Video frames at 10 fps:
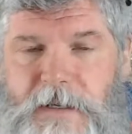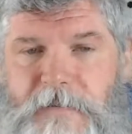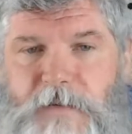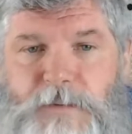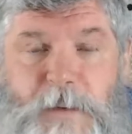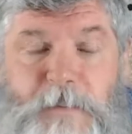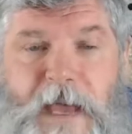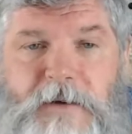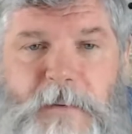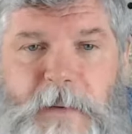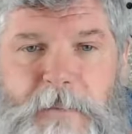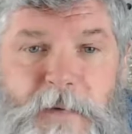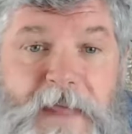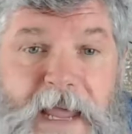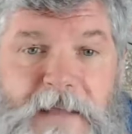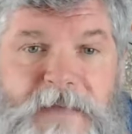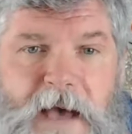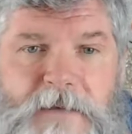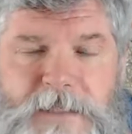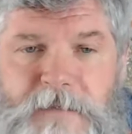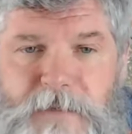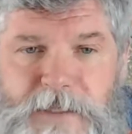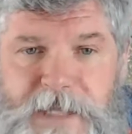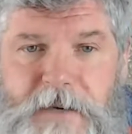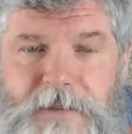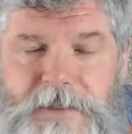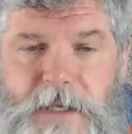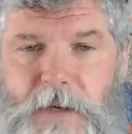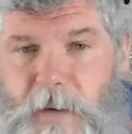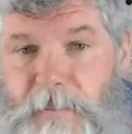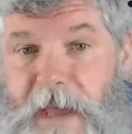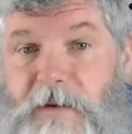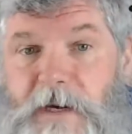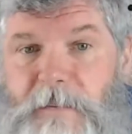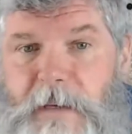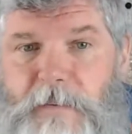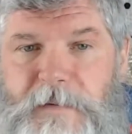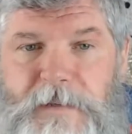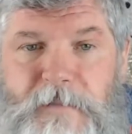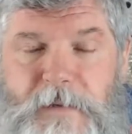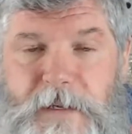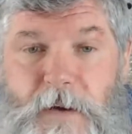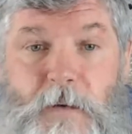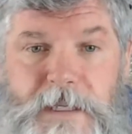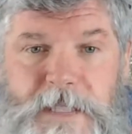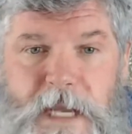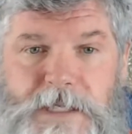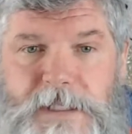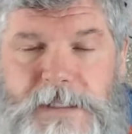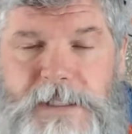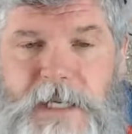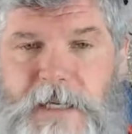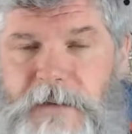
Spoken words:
First, we pander to people with 8,000 different genders. We pander to people with different orientations.